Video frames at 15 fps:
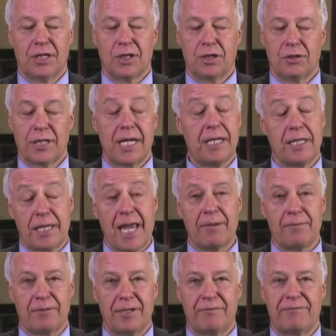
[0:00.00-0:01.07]
And
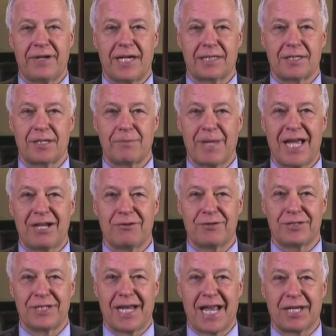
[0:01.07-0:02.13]
the fact of the matter
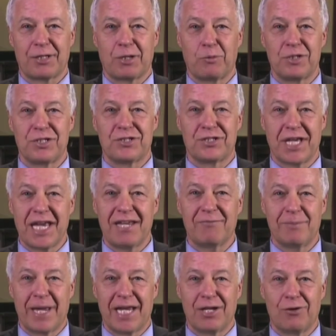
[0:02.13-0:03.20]
is it actually would save
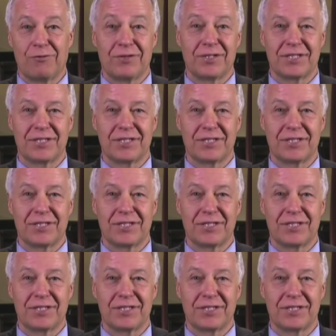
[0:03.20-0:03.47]
Maine over